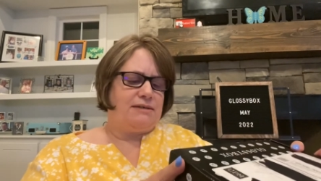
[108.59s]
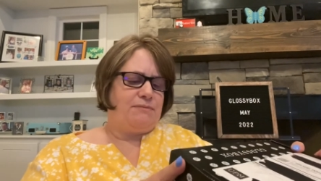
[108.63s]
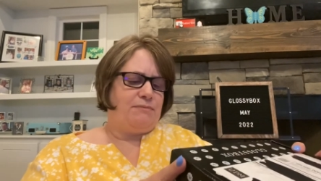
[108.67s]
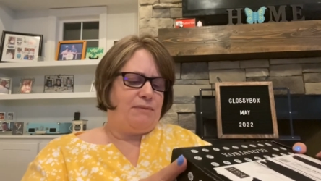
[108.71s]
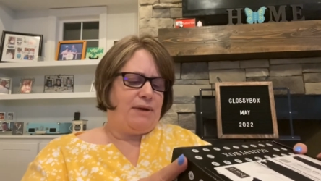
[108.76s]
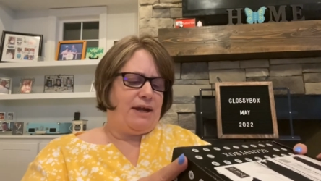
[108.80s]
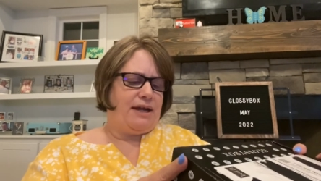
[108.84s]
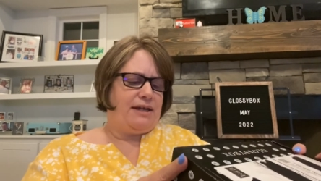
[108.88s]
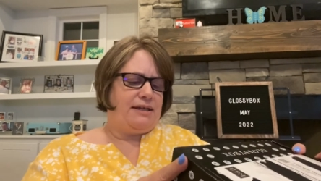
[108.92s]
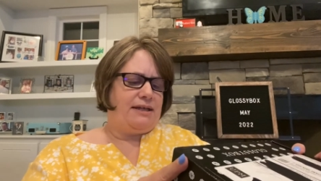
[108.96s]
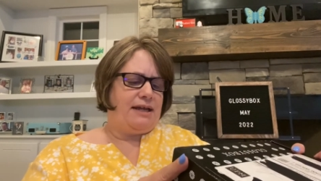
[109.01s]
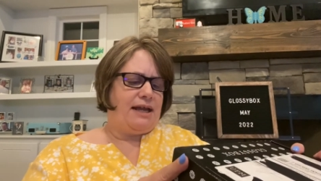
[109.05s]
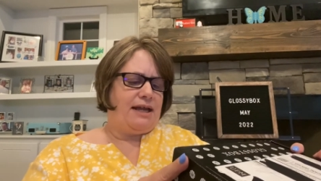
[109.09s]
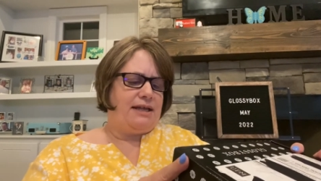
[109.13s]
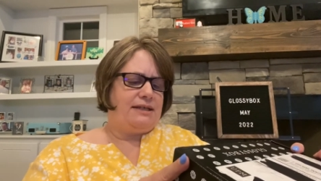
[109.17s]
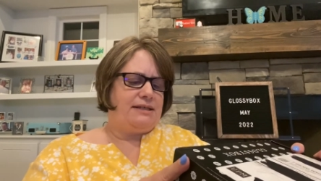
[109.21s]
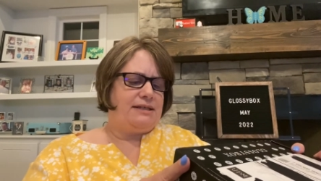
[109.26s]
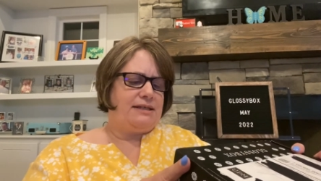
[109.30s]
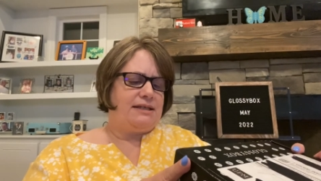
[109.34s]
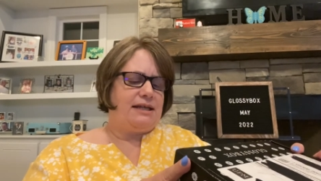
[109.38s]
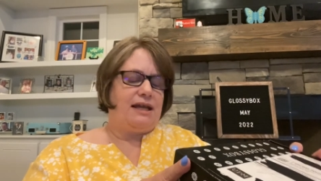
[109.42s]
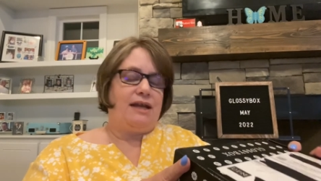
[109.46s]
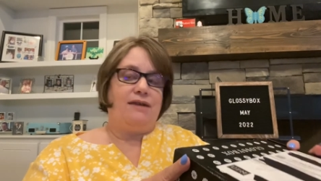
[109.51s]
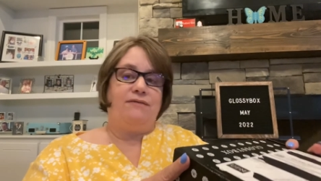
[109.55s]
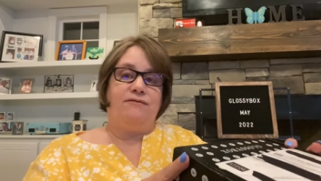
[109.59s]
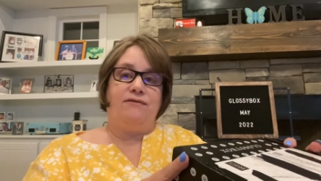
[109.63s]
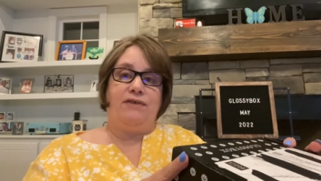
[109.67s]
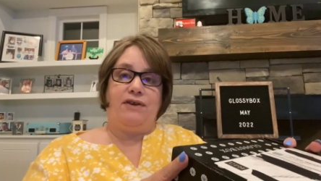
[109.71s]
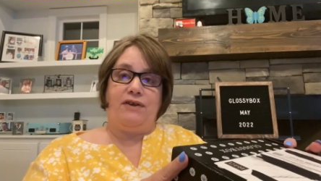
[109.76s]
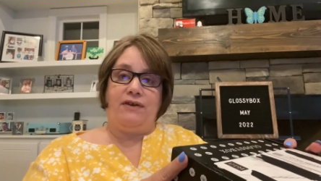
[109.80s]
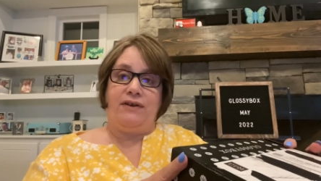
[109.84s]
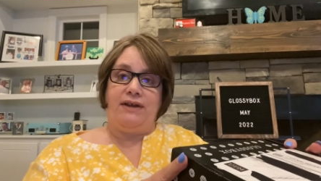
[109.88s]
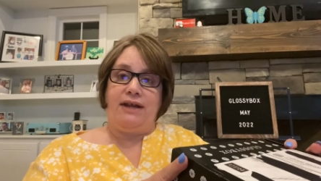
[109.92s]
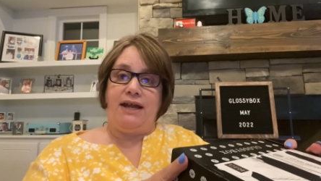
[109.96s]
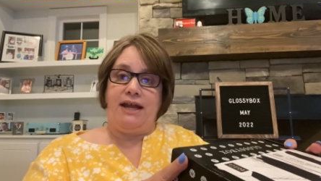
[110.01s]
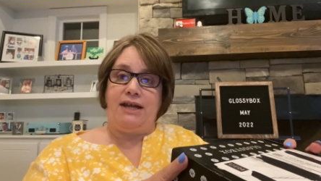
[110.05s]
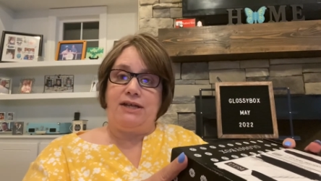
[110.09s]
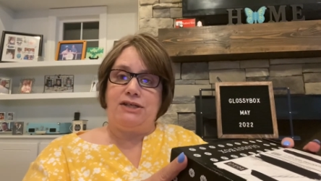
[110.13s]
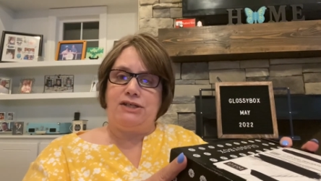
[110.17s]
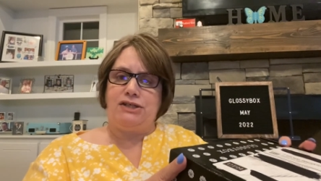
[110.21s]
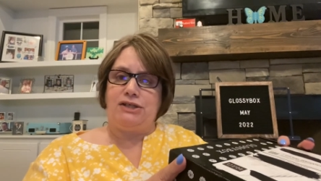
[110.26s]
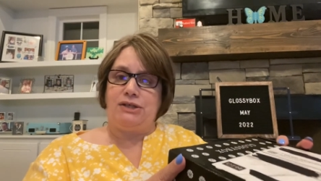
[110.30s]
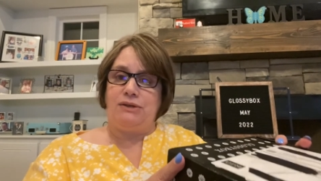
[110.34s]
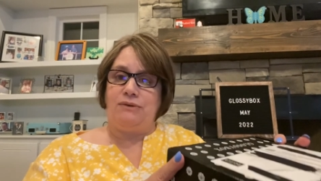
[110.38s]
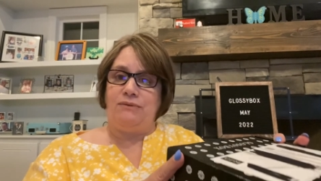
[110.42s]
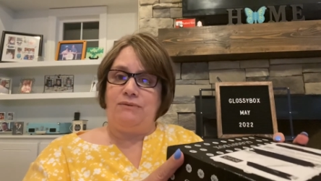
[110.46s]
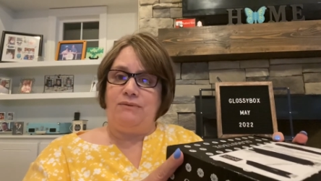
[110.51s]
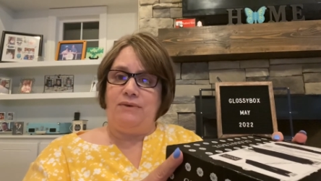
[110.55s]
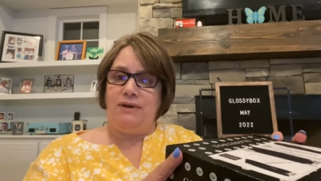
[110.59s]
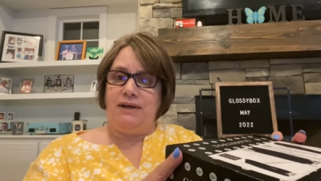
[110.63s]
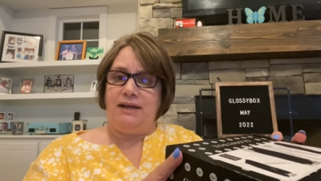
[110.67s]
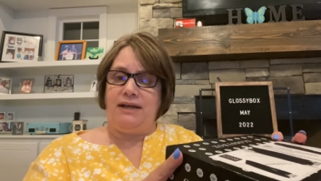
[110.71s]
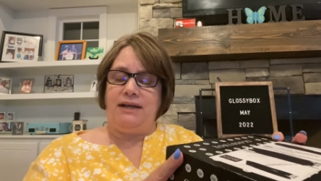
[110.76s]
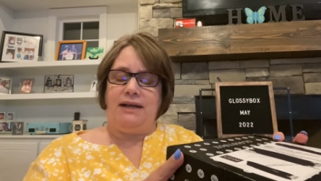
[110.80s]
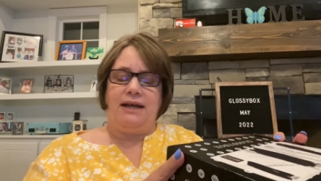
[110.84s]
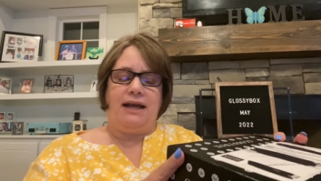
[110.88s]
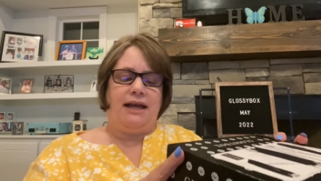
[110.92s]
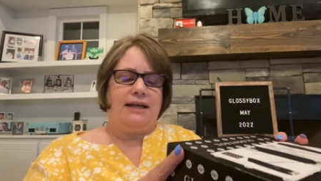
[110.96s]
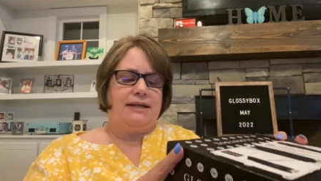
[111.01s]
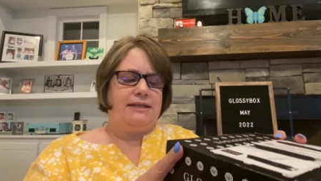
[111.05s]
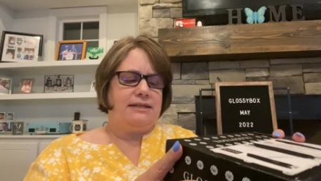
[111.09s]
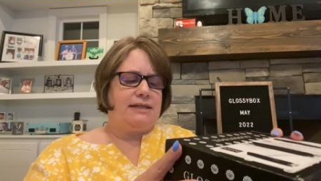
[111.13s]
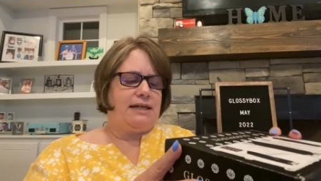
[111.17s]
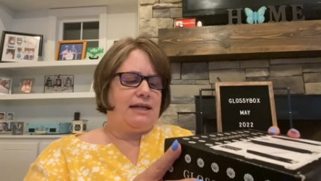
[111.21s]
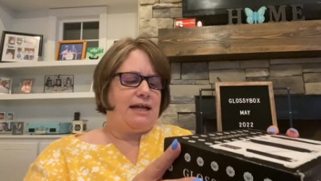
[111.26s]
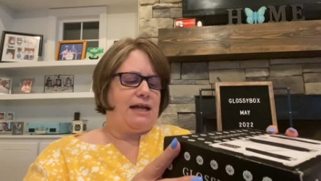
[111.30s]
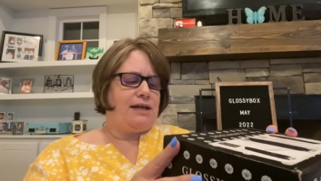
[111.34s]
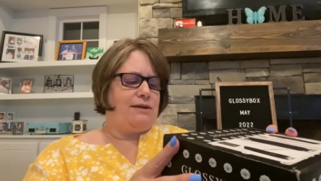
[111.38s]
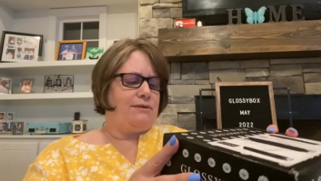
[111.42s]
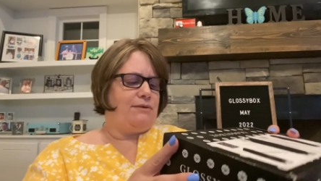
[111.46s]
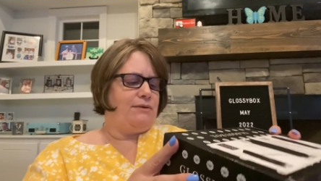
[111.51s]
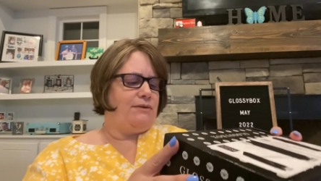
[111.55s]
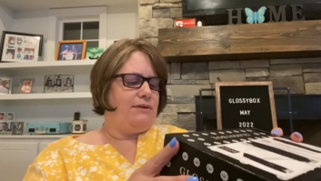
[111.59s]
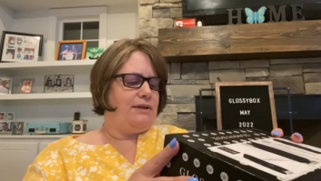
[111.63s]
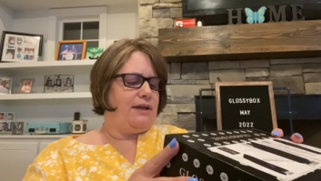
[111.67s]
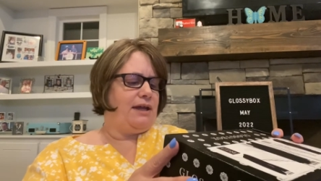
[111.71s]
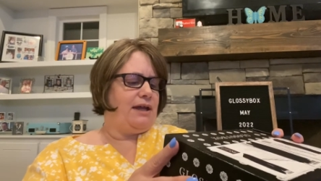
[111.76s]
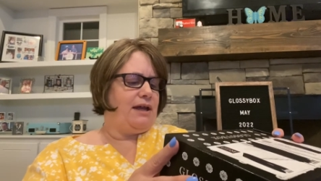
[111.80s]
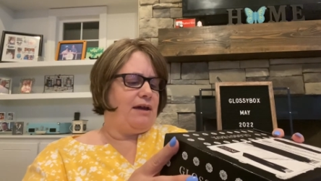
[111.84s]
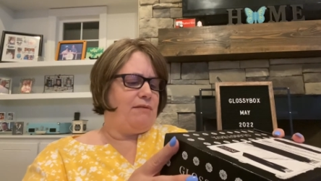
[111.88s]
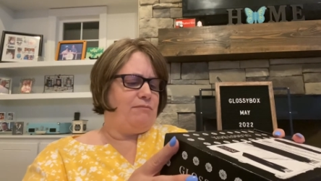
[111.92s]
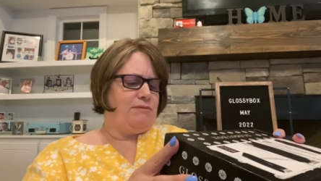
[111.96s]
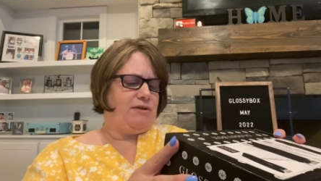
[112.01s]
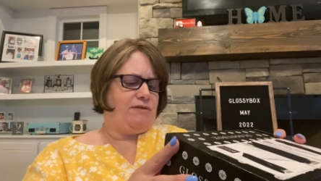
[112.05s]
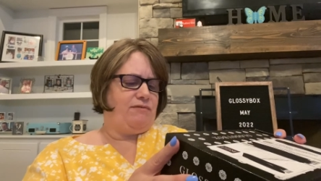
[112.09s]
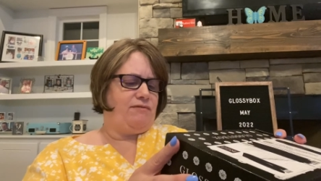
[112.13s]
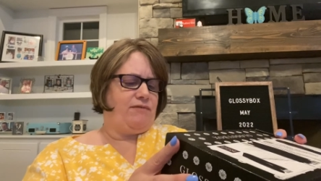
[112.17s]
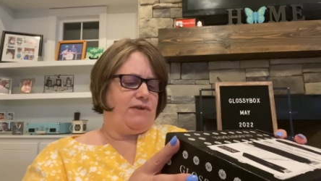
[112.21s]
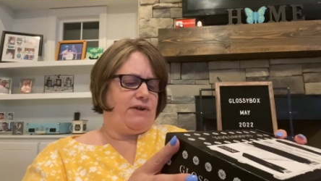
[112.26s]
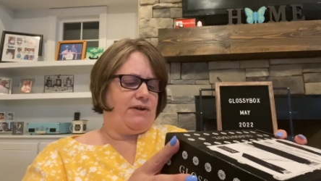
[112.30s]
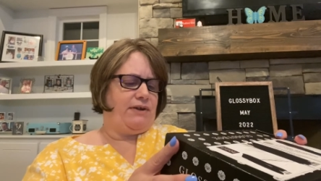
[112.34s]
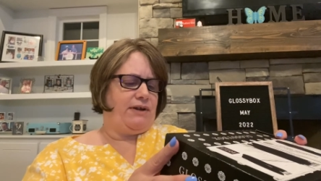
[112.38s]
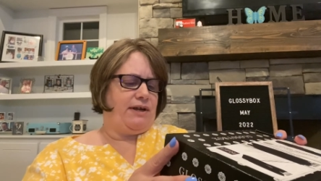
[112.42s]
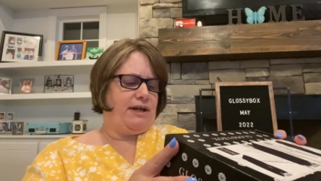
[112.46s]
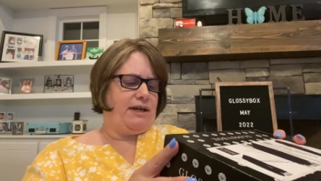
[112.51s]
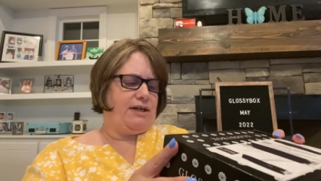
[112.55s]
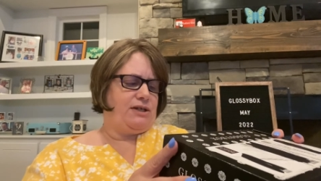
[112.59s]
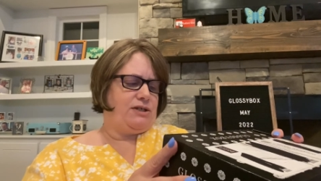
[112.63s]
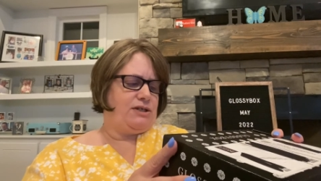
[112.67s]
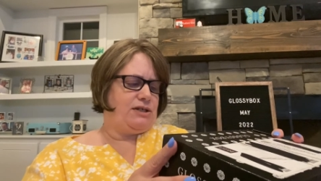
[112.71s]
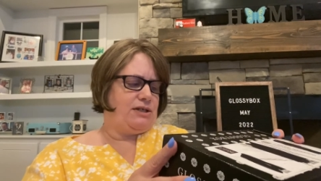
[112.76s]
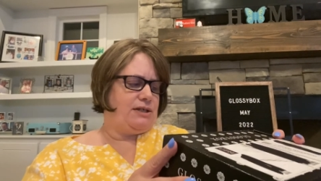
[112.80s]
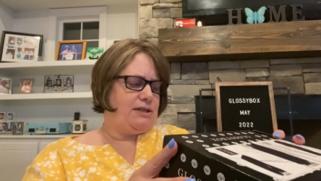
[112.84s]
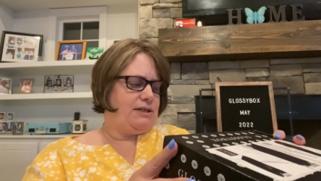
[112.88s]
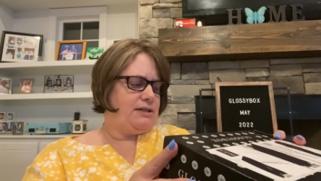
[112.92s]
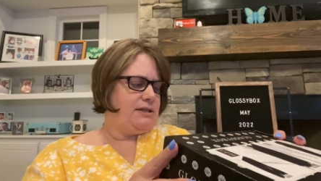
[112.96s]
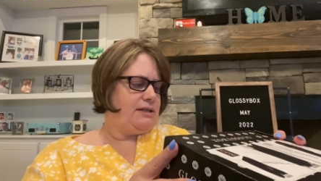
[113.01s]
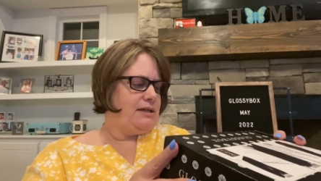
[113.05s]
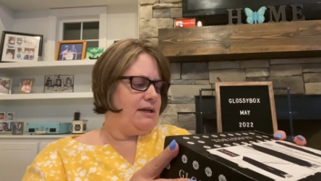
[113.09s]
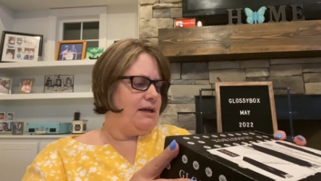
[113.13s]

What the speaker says: Mine had said variation 1. I did not know they come in variations.